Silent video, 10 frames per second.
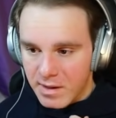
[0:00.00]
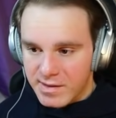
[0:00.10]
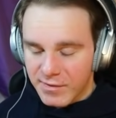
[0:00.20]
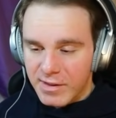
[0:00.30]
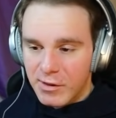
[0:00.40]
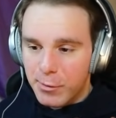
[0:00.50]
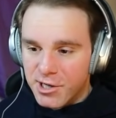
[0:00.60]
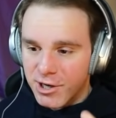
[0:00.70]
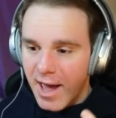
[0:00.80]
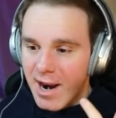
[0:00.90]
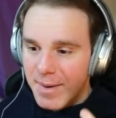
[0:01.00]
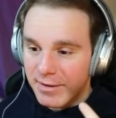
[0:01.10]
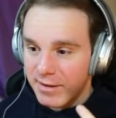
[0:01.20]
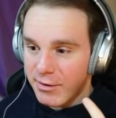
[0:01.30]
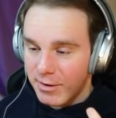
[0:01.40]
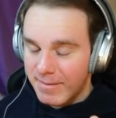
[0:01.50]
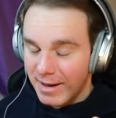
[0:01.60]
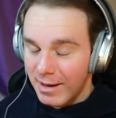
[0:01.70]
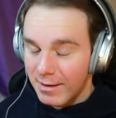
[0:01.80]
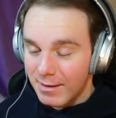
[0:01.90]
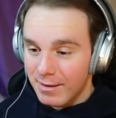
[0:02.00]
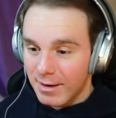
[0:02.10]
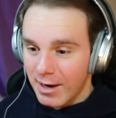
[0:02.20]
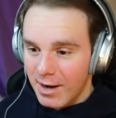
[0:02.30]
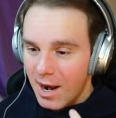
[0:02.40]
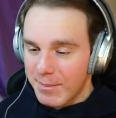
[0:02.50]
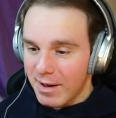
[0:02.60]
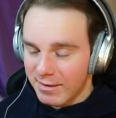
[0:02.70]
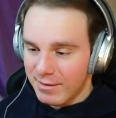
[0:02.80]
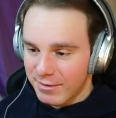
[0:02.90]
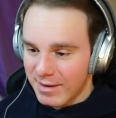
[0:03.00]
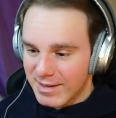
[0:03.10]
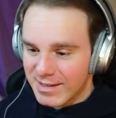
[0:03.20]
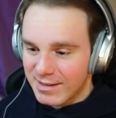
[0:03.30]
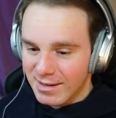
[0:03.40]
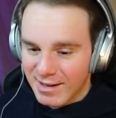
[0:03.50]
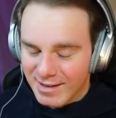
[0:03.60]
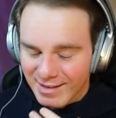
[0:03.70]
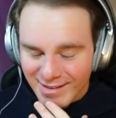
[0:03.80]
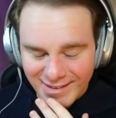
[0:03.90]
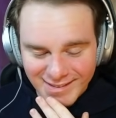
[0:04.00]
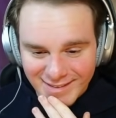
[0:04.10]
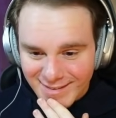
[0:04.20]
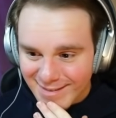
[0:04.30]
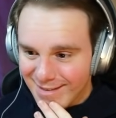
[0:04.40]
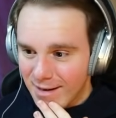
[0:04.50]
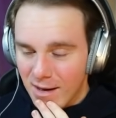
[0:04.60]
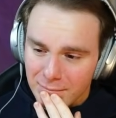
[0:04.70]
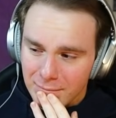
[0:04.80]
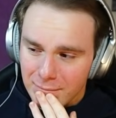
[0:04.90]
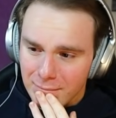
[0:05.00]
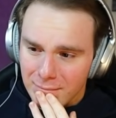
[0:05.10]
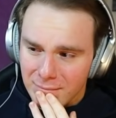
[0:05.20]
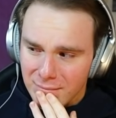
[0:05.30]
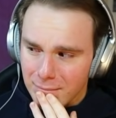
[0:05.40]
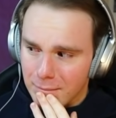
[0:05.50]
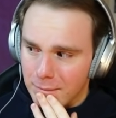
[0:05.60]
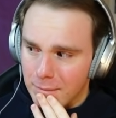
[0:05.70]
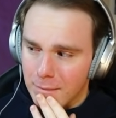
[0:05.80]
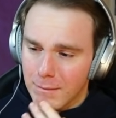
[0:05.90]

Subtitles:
See, this is what you're not about to do to me. You're not about to do this. Nemo? I'm so sorry.